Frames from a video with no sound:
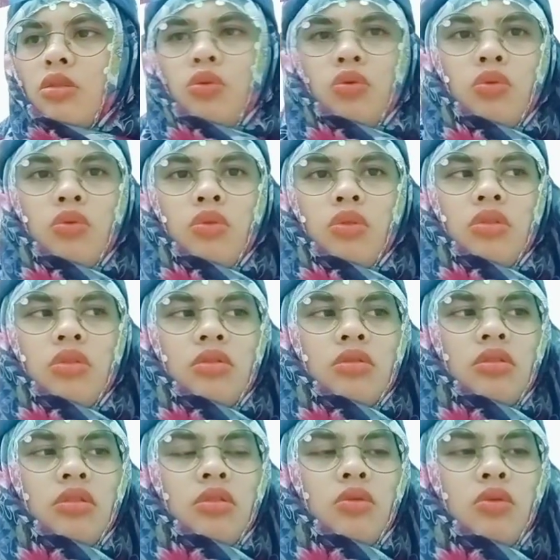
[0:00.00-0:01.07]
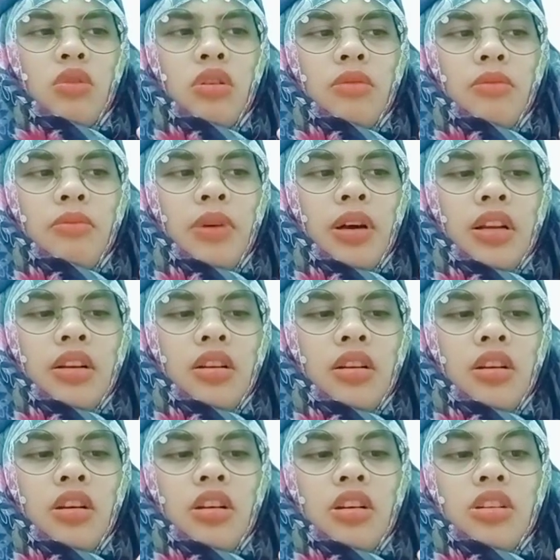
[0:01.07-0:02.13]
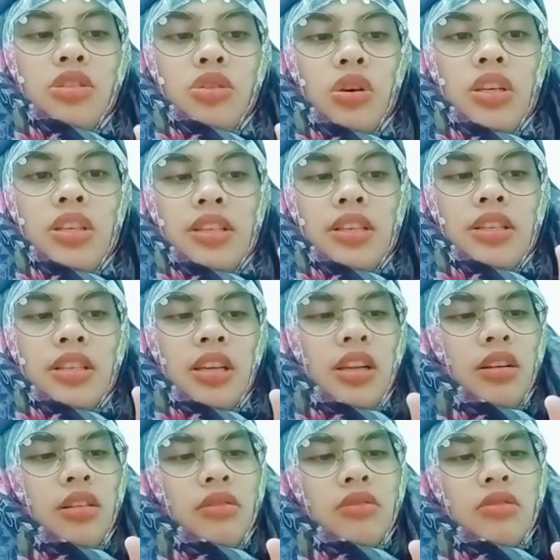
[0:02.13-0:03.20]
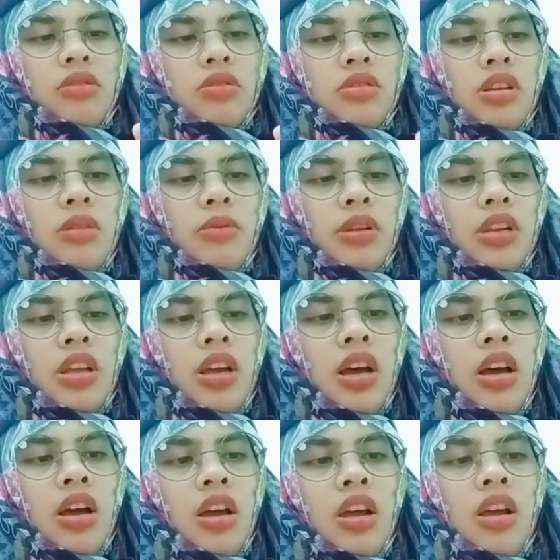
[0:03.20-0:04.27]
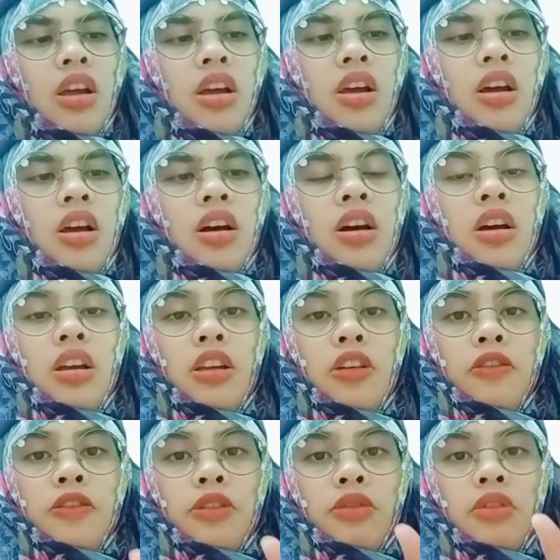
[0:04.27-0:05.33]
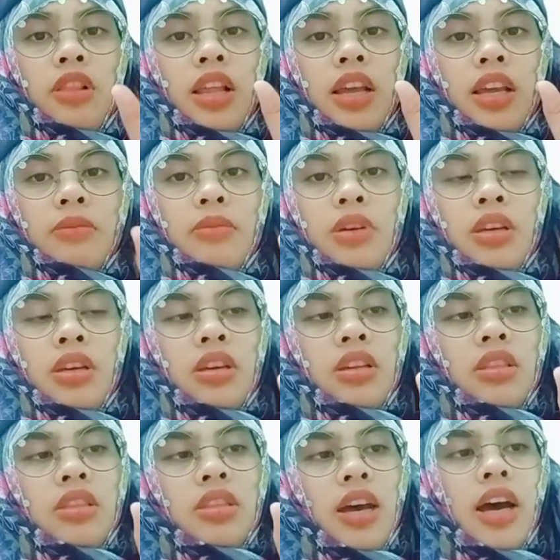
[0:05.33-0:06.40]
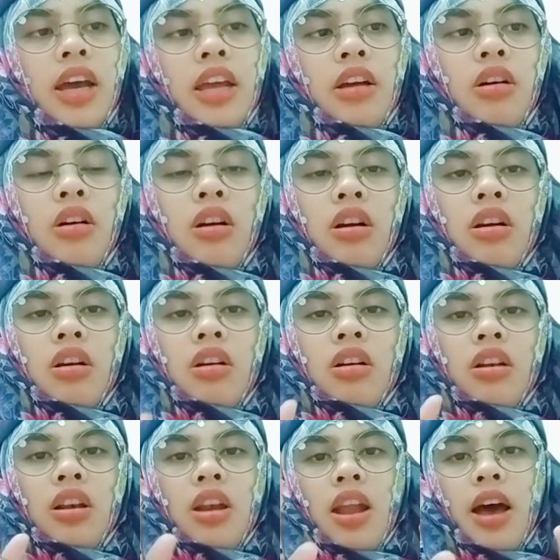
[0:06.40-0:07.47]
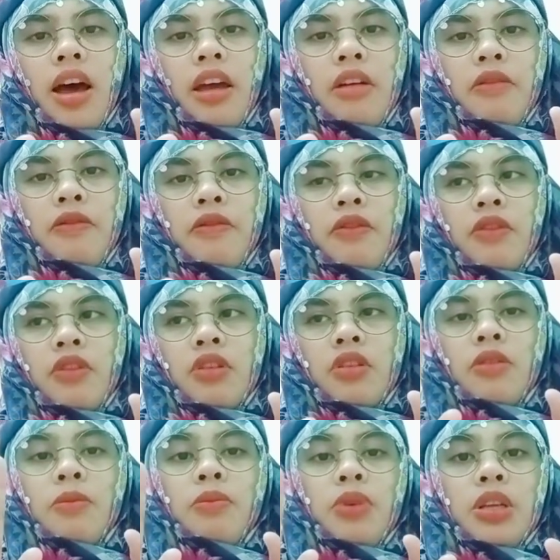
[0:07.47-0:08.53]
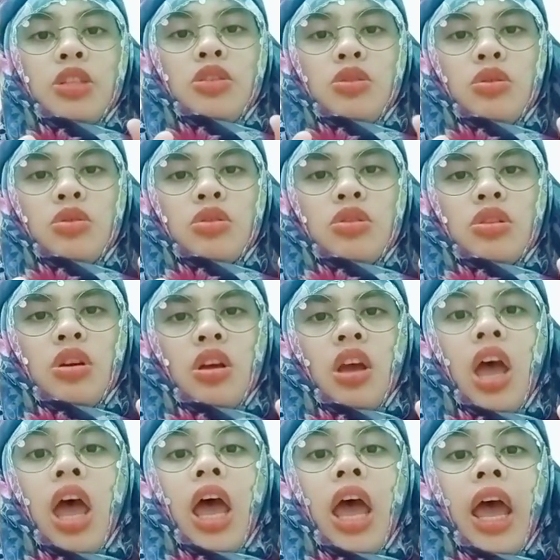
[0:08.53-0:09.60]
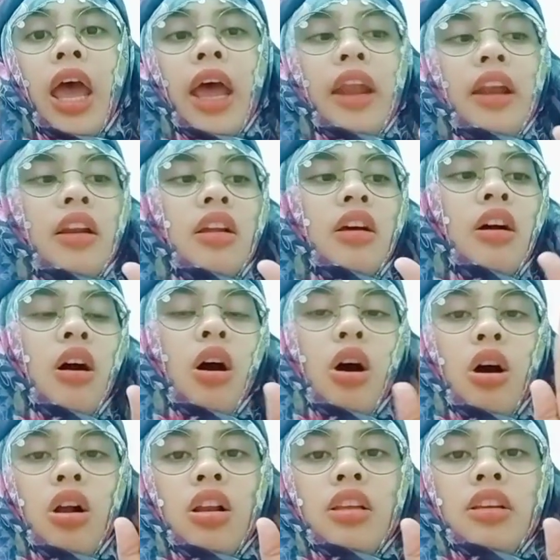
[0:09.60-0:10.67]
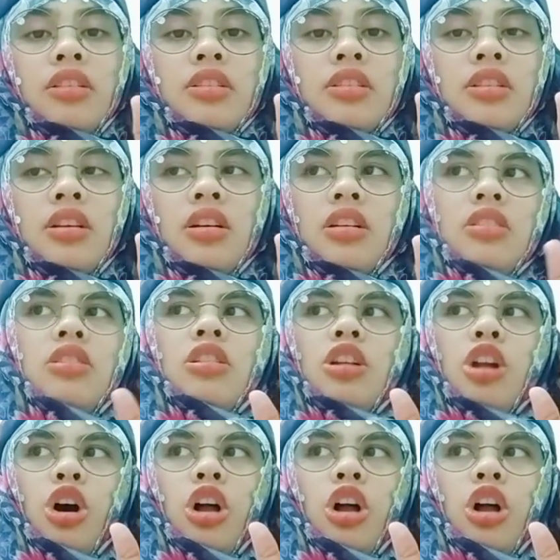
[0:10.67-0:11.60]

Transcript: not quote, but the choices in social media. If you like me die or live, please choose. And all is not all,